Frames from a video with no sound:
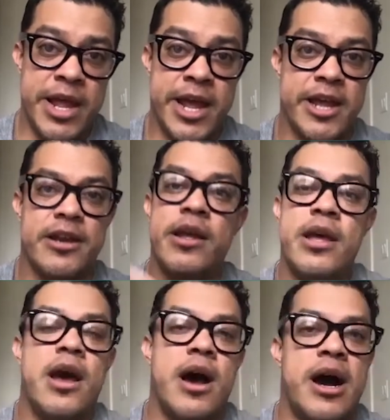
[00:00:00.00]
and
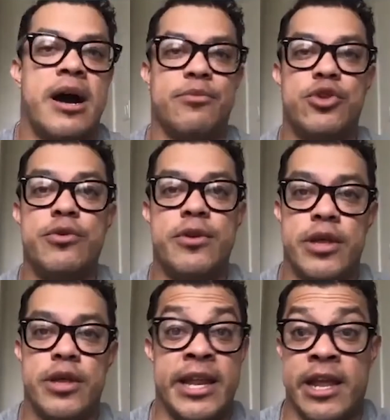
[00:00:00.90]
um, you,
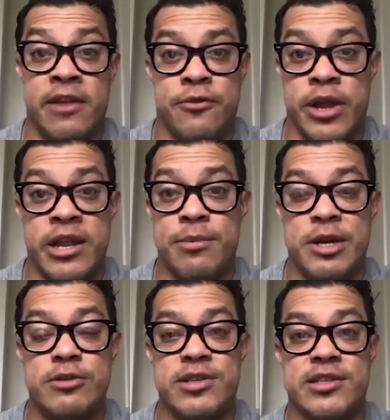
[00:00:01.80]
if
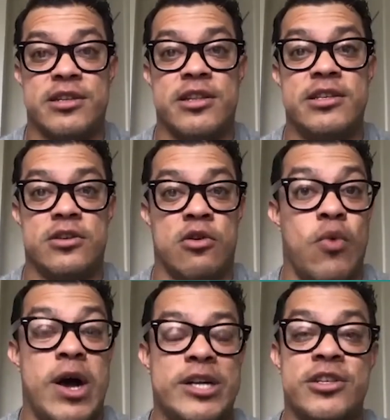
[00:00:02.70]
anybody who's listening to this
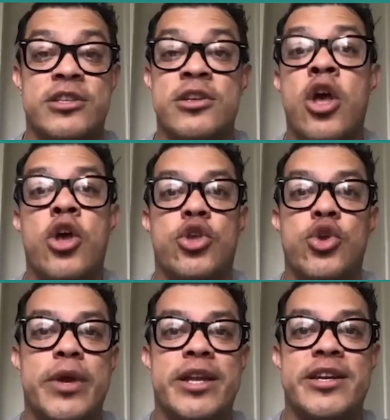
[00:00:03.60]
or watching this,
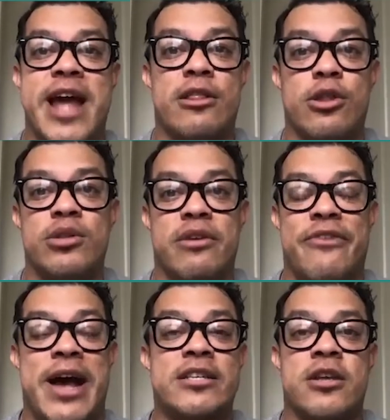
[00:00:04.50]
you can download
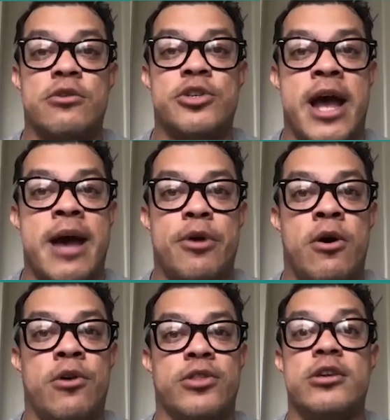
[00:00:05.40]
the Fast Coach
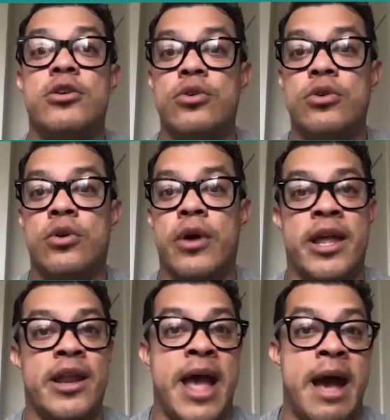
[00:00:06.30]
app on the Google
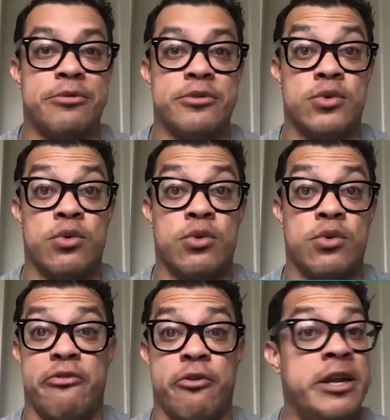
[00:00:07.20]
and Apple Store
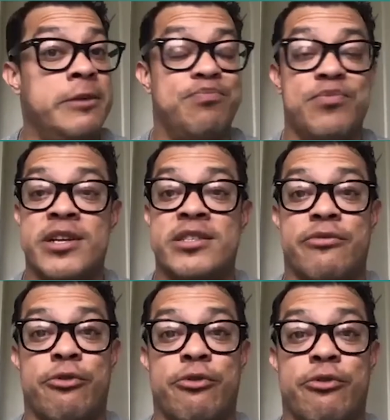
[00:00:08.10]
for free.
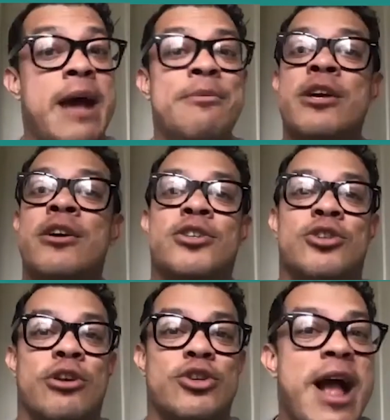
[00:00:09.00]
It's a free app.
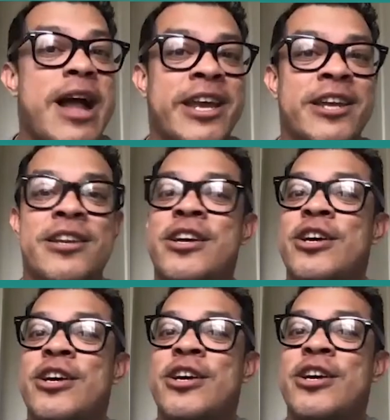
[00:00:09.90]
Start tracking,
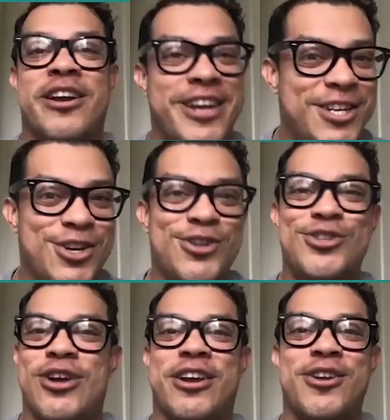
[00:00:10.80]
track
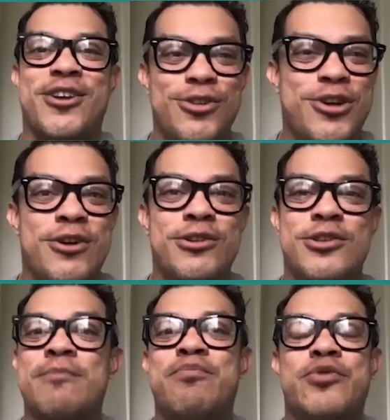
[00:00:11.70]
your ketones, track your
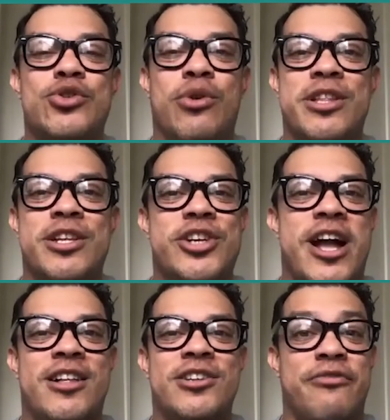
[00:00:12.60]
glucose, join the
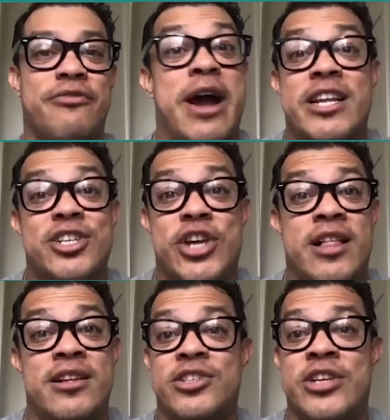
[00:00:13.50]
challenge, find a
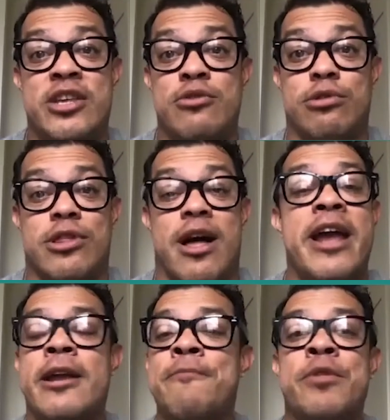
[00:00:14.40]
challenge that you
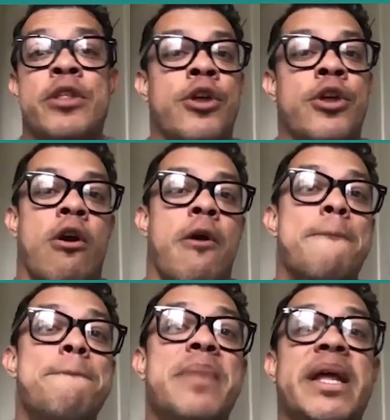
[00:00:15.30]
like. There
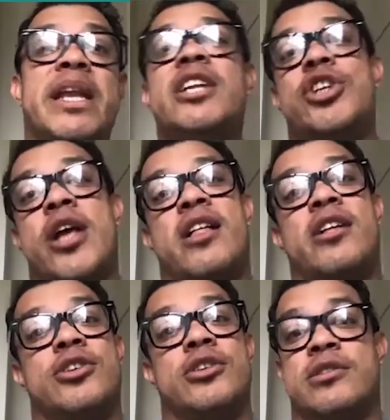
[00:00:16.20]
are many
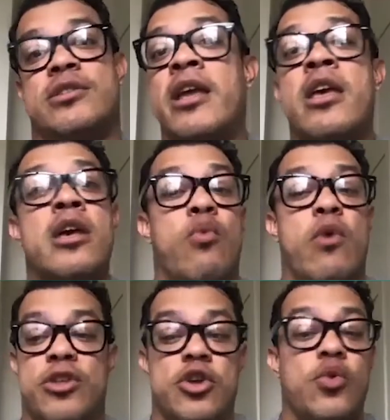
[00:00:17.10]
challenges, like
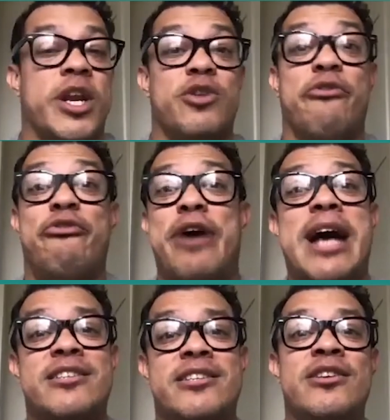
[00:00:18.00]
whether you want to do
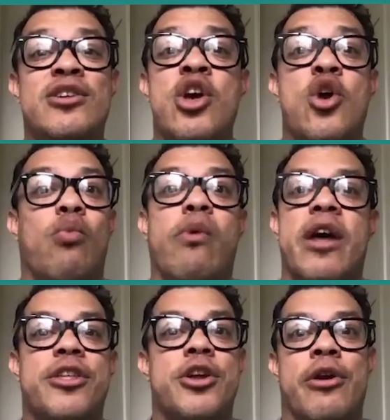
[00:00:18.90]
fasting,
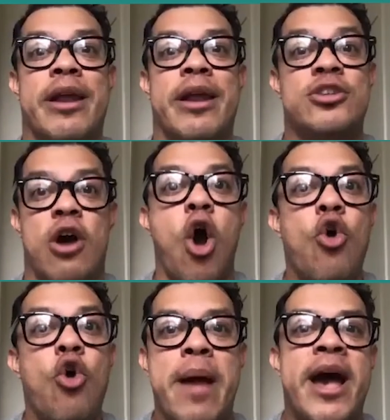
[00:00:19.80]
whether you're into
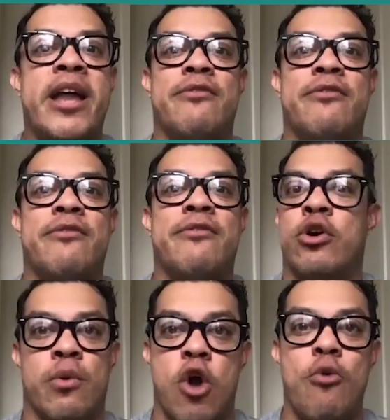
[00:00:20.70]
OMAD. If you,
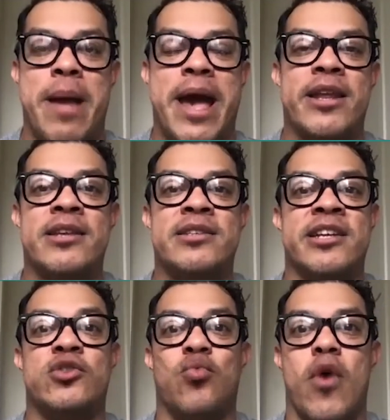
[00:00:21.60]
don't know what
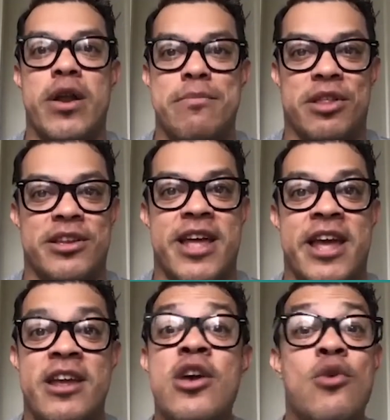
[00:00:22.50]
OMAD is, it's one meal
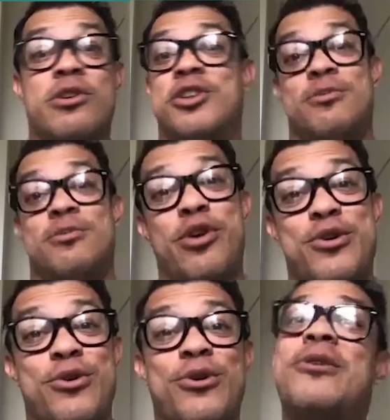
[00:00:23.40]
a day, which is
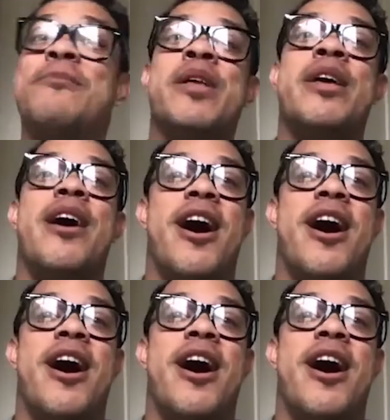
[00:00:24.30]
pretty cool.